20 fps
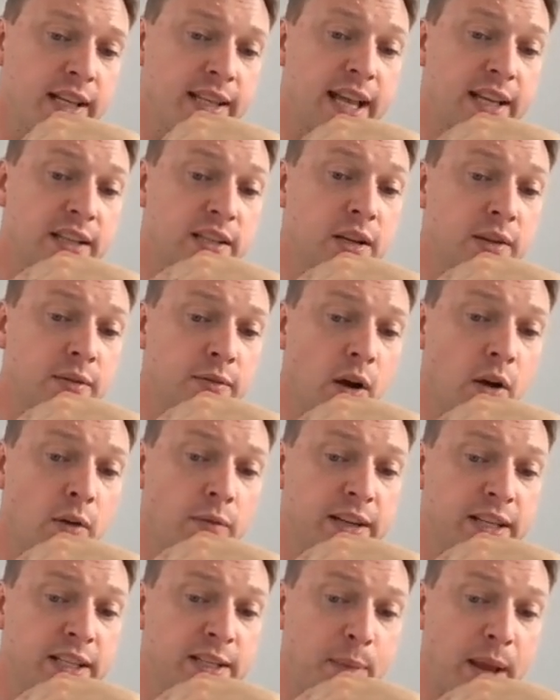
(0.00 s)
that's an
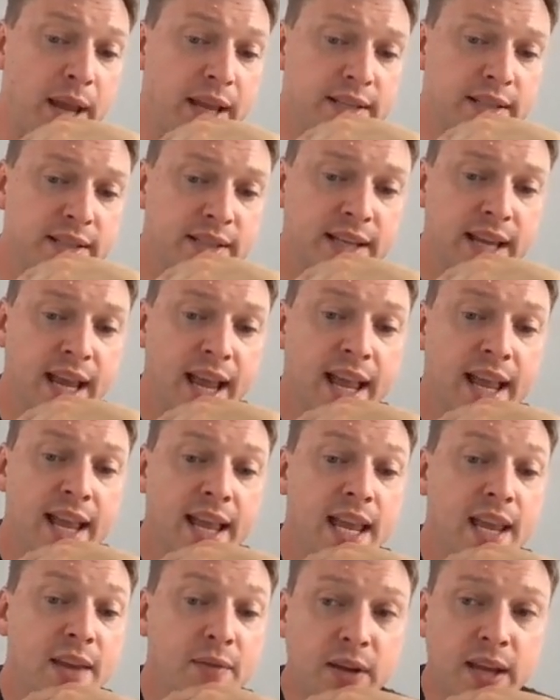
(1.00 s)
evolving space.
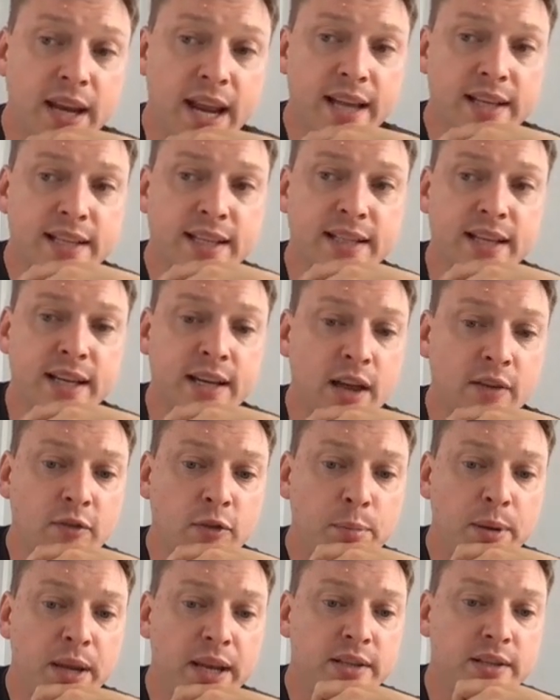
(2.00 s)
ETH Connect is another
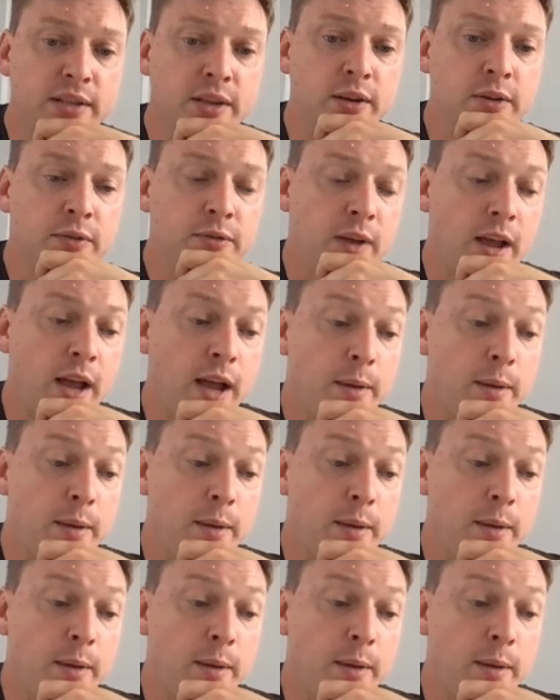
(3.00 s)
piece of